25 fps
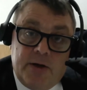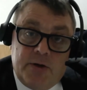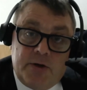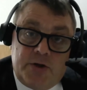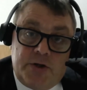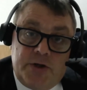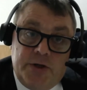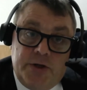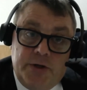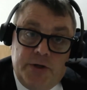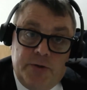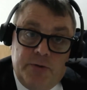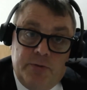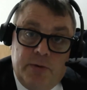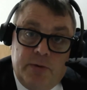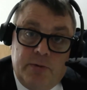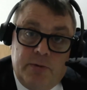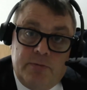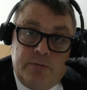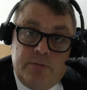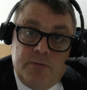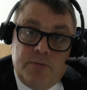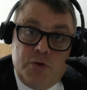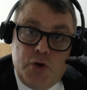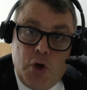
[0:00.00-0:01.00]
to
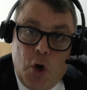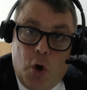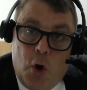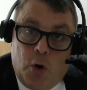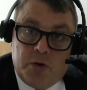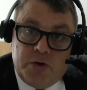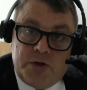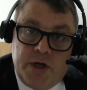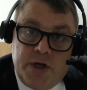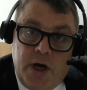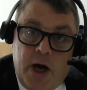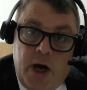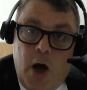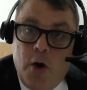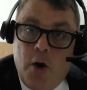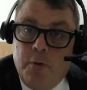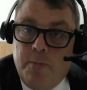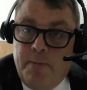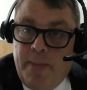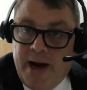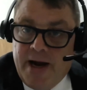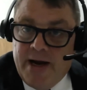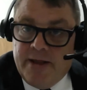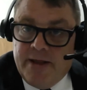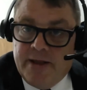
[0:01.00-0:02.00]
not
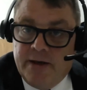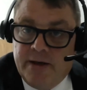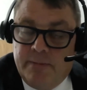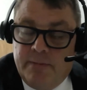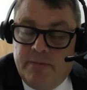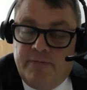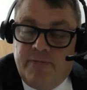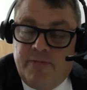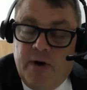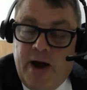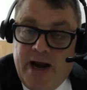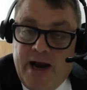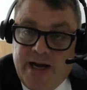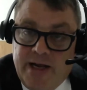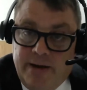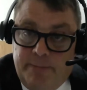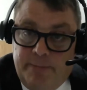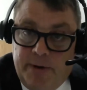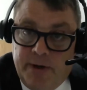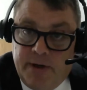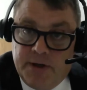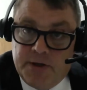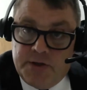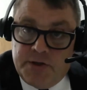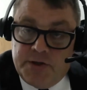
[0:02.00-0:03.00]
obey them for any
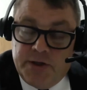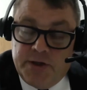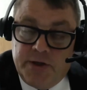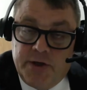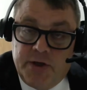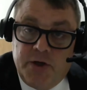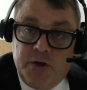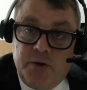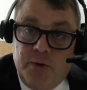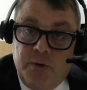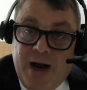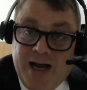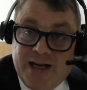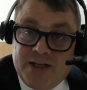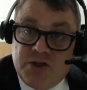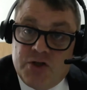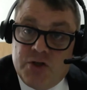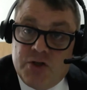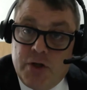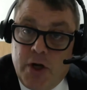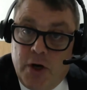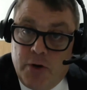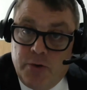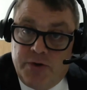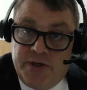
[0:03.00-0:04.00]
person who has
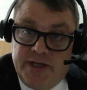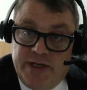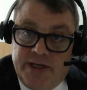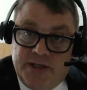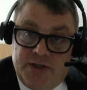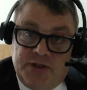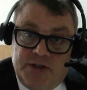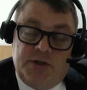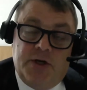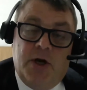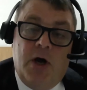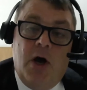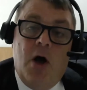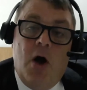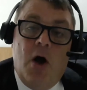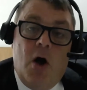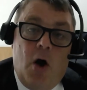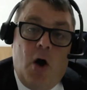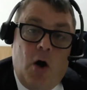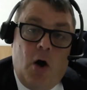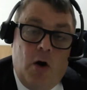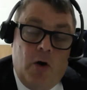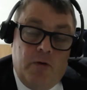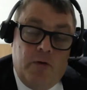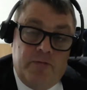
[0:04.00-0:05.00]
notice
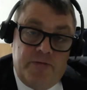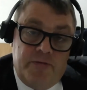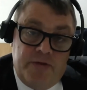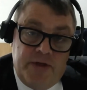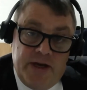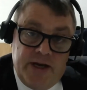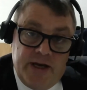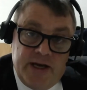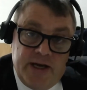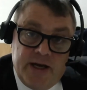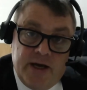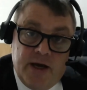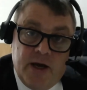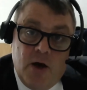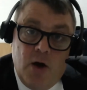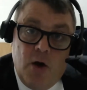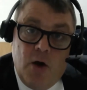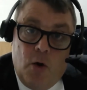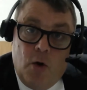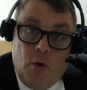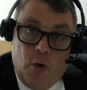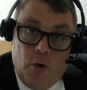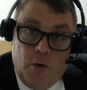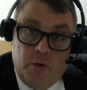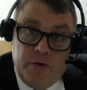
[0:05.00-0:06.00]
of the
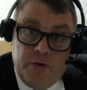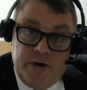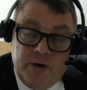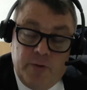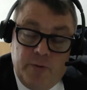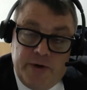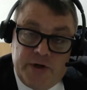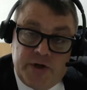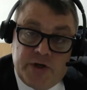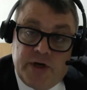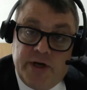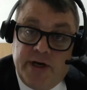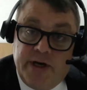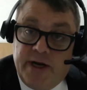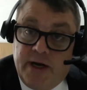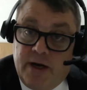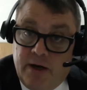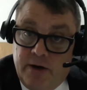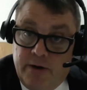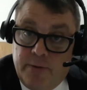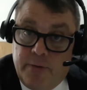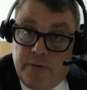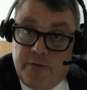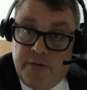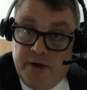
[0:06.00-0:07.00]
order, which can
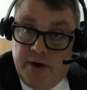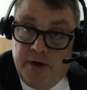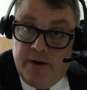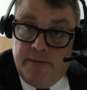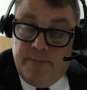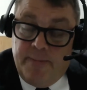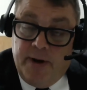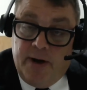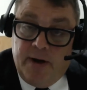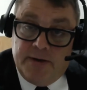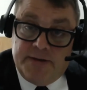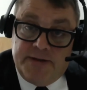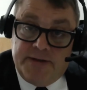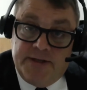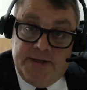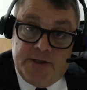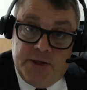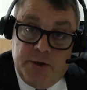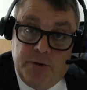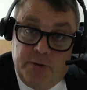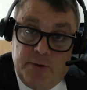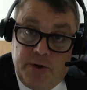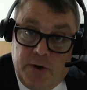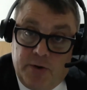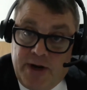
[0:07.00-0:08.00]
include third parties
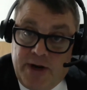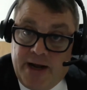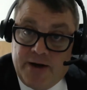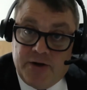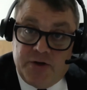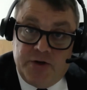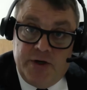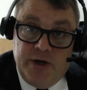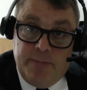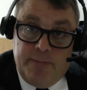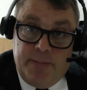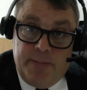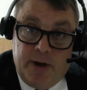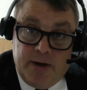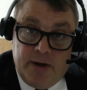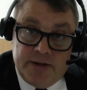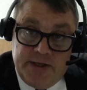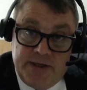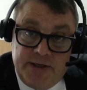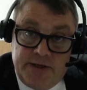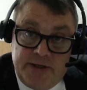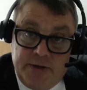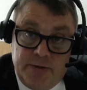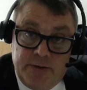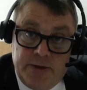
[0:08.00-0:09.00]
who are not actually a
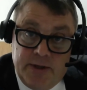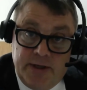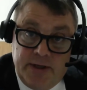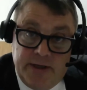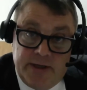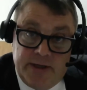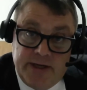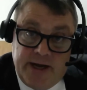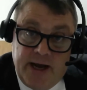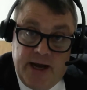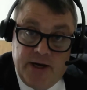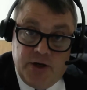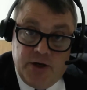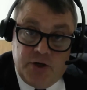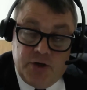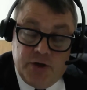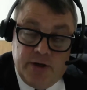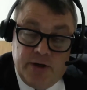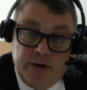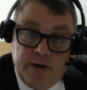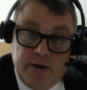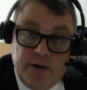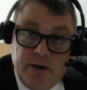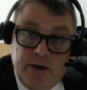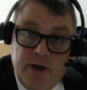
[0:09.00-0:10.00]
party to the litigation.
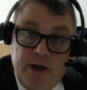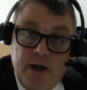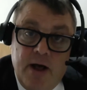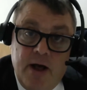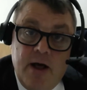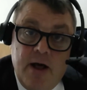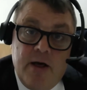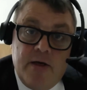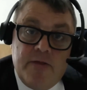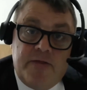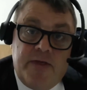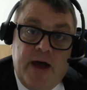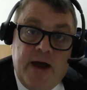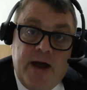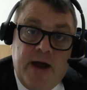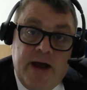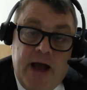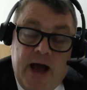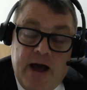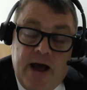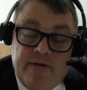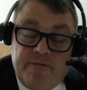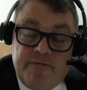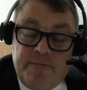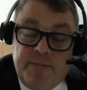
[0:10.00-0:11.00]
They
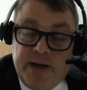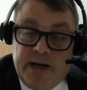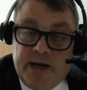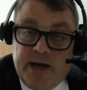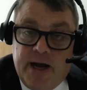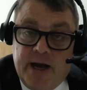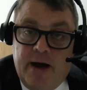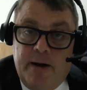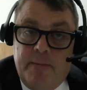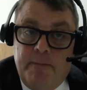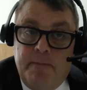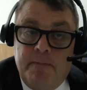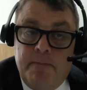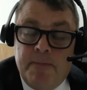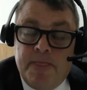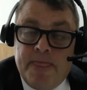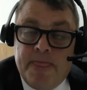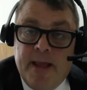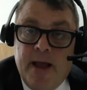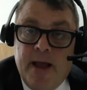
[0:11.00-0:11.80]
have become